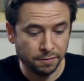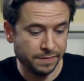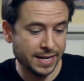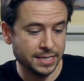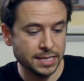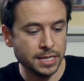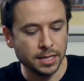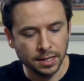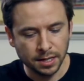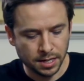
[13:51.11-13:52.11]
fancy,
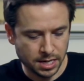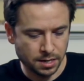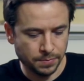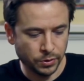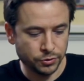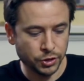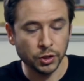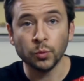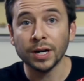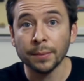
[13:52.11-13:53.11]
but I'll show
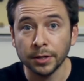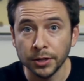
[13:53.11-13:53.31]
you what I'm gonna